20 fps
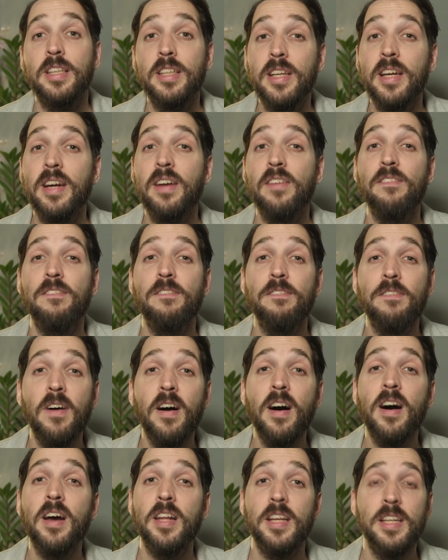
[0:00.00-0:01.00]
They are
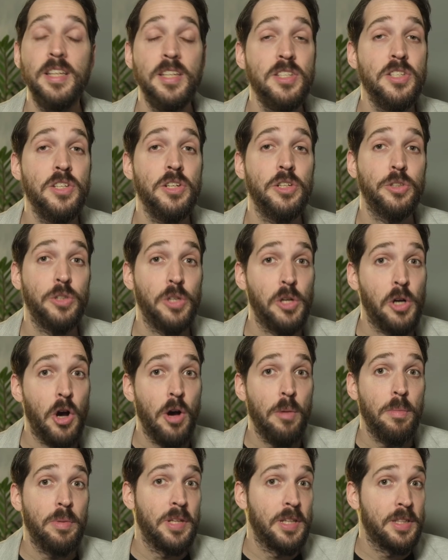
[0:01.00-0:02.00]
far easier to
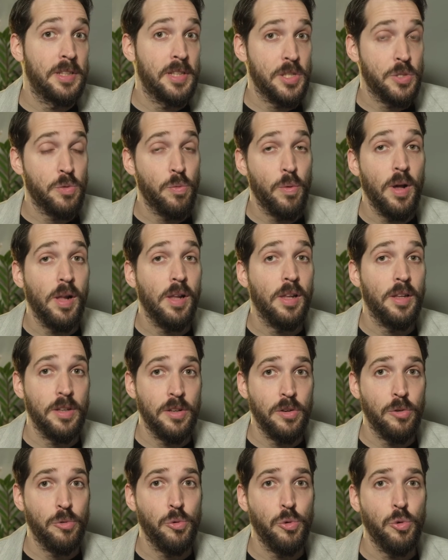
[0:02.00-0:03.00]
accommodate as well
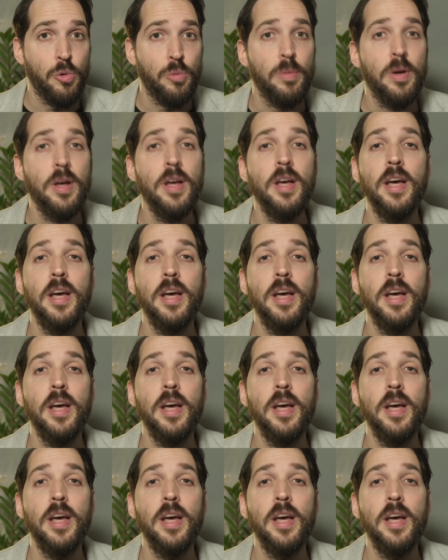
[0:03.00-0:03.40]
in a room